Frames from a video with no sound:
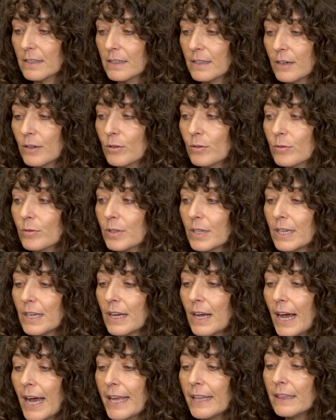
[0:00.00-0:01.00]
So
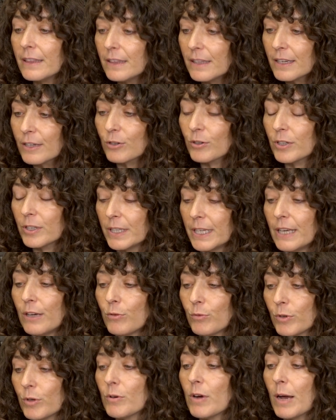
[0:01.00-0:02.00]
I literally
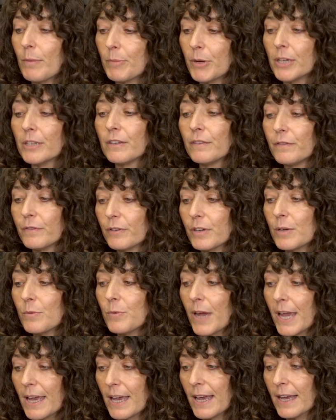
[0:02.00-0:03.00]
grew up on a
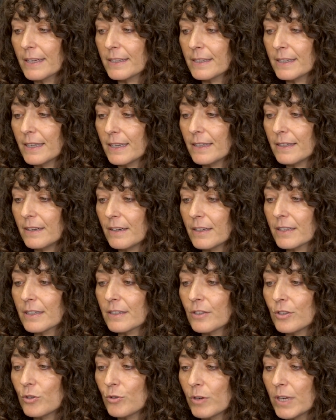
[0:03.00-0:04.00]
freeway exit on
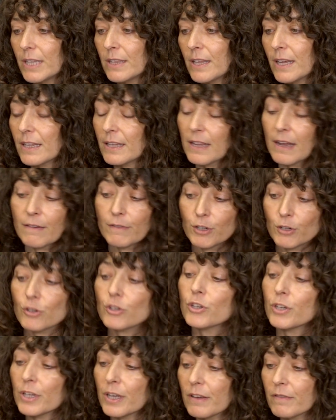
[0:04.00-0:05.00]
a street that never
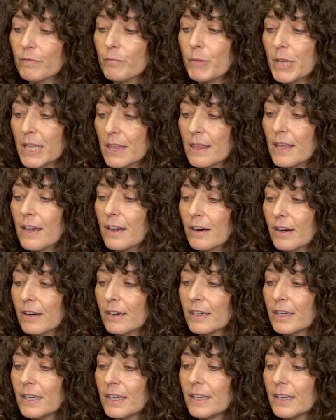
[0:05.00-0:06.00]
should have been
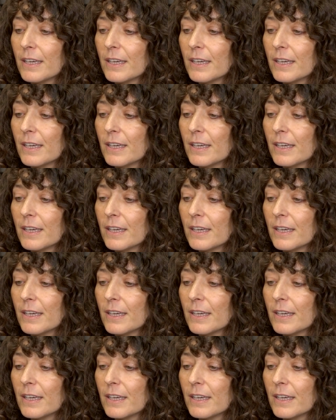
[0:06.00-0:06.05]
there,